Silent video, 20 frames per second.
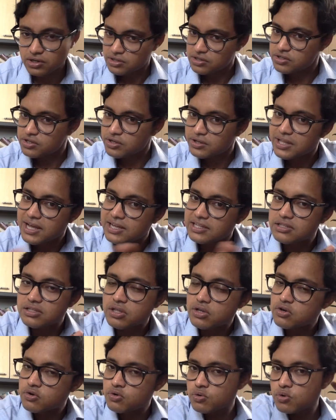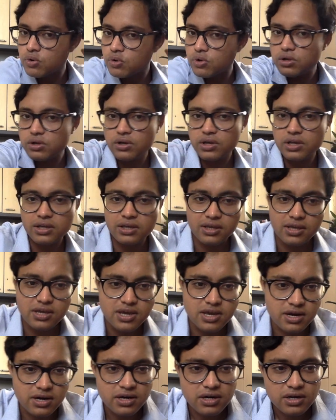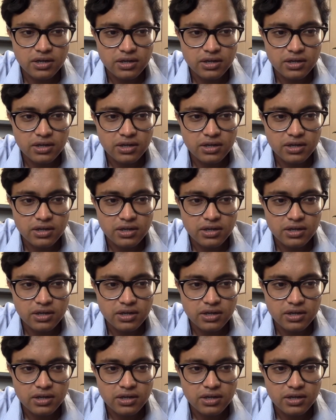So that's the rule here.